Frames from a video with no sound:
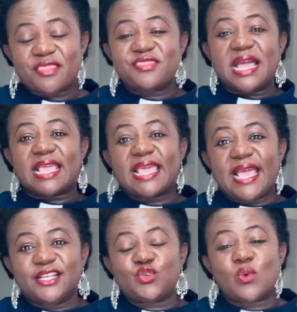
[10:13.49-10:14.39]
The
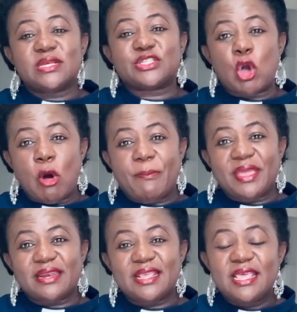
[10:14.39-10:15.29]
gate was
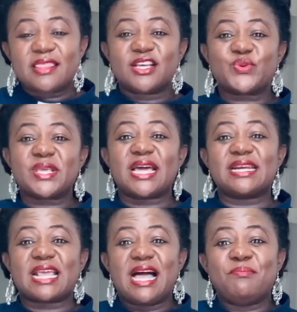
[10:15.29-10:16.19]
open that we
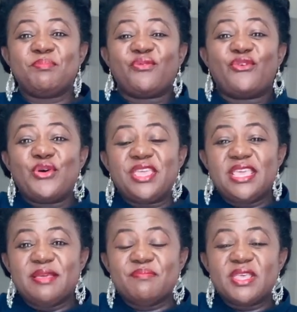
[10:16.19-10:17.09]
can come before
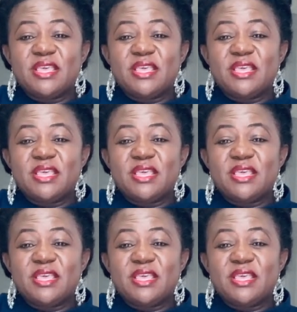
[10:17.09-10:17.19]
Him,